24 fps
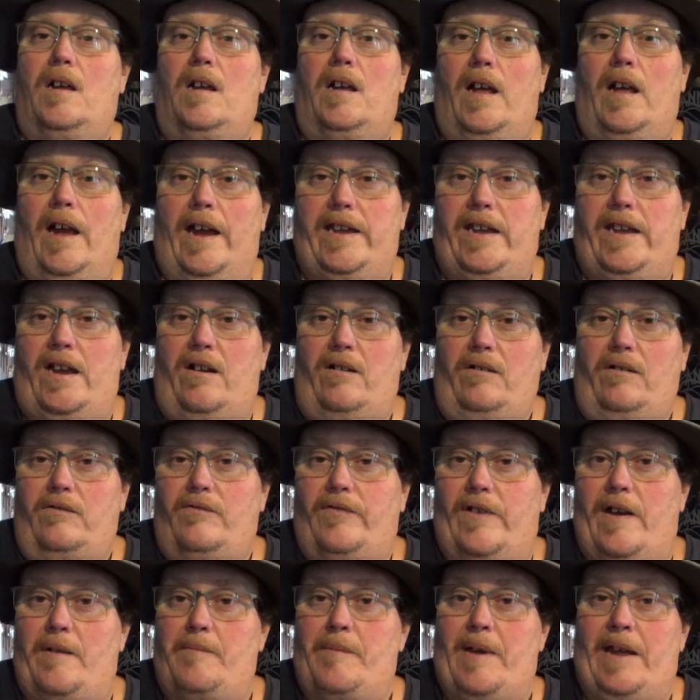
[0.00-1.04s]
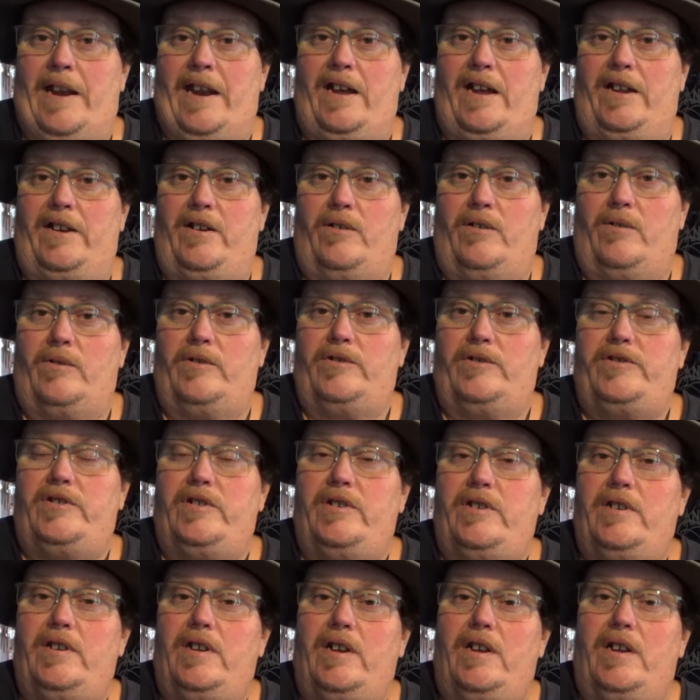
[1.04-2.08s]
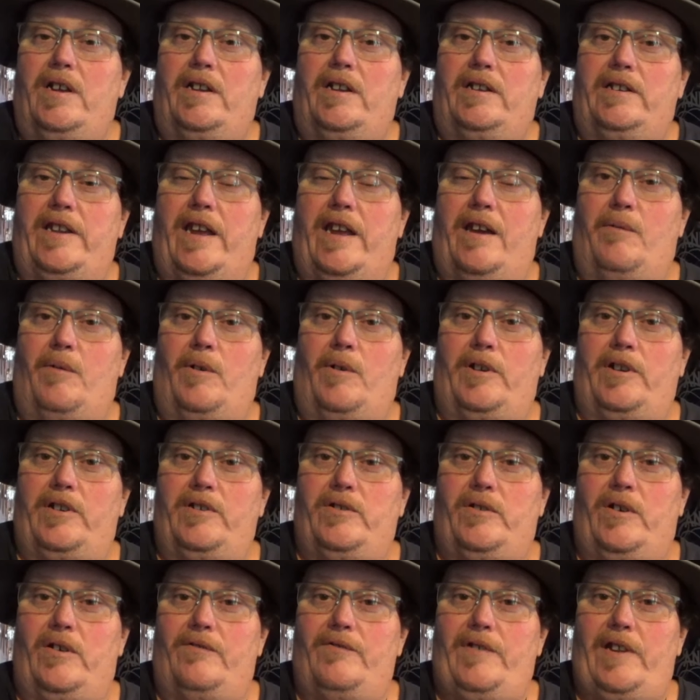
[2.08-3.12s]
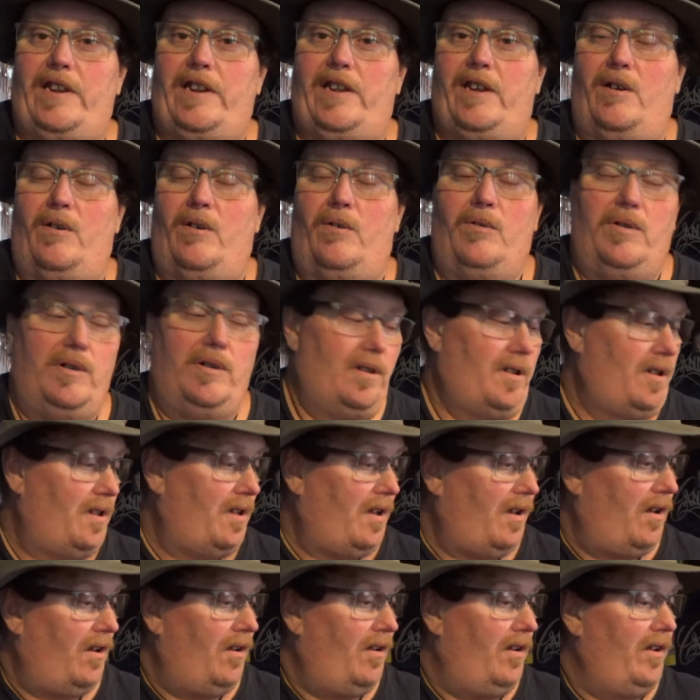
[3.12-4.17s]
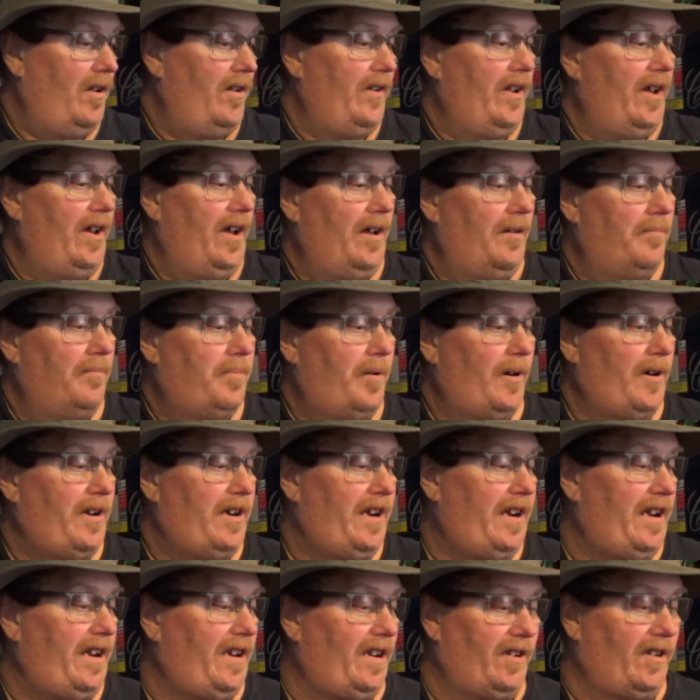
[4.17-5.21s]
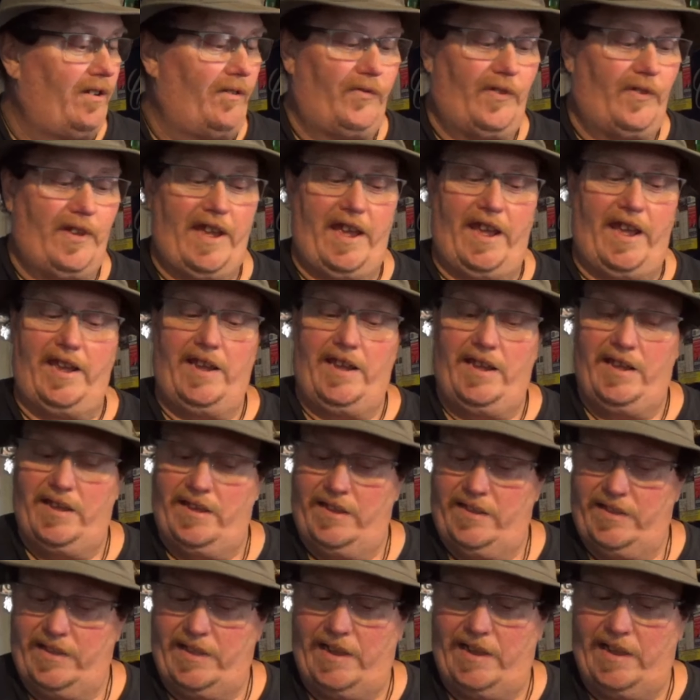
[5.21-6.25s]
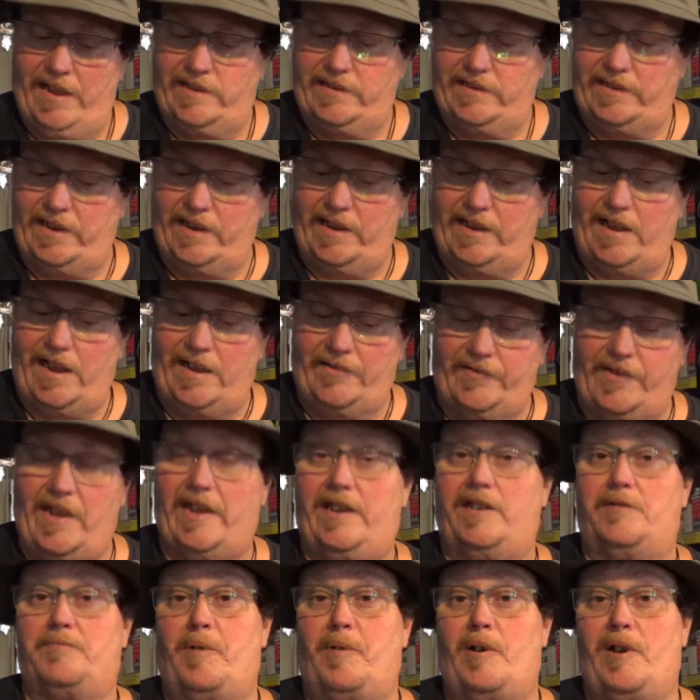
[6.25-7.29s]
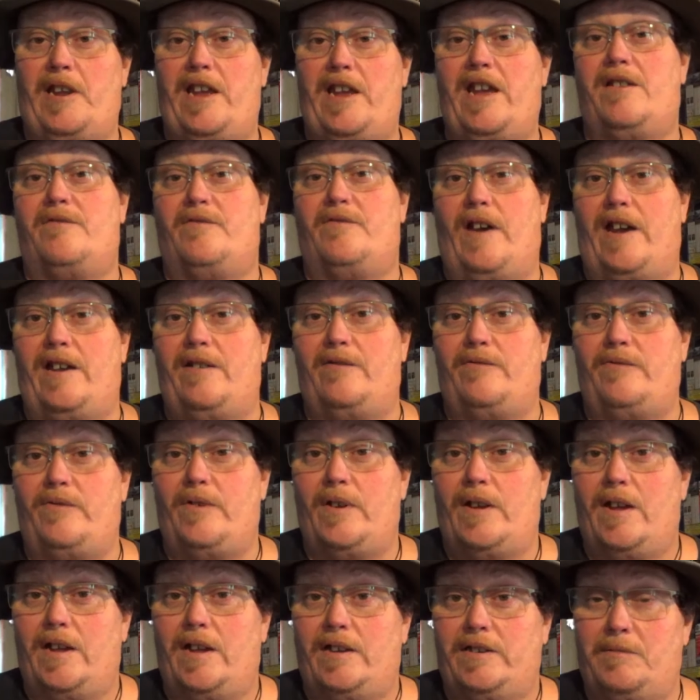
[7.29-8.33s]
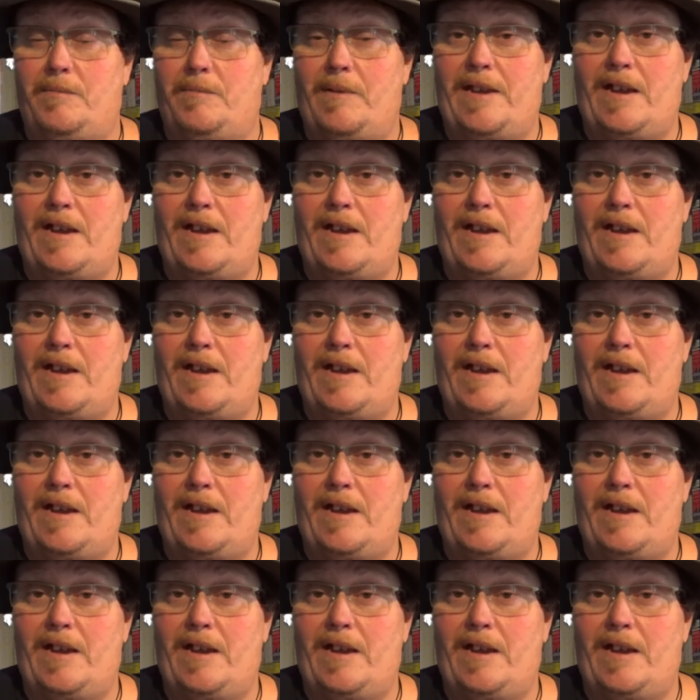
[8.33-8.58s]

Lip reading: Hey y'all, Fat Man Outdoors. Today I want to do a video on a pretty neat little thing that I think is pretty innovative, to be